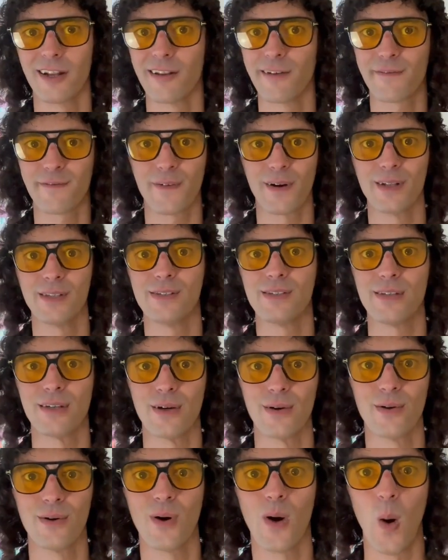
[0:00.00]
in the front too,
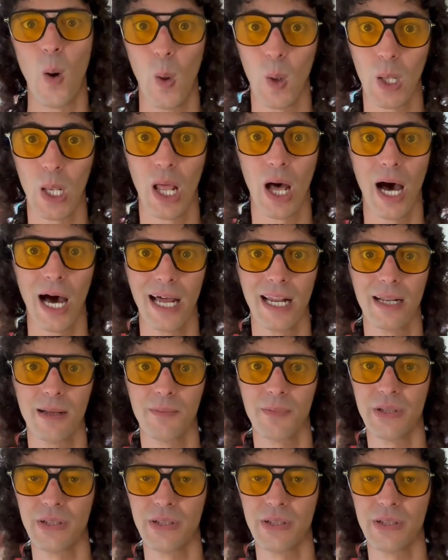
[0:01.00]
a whole lot.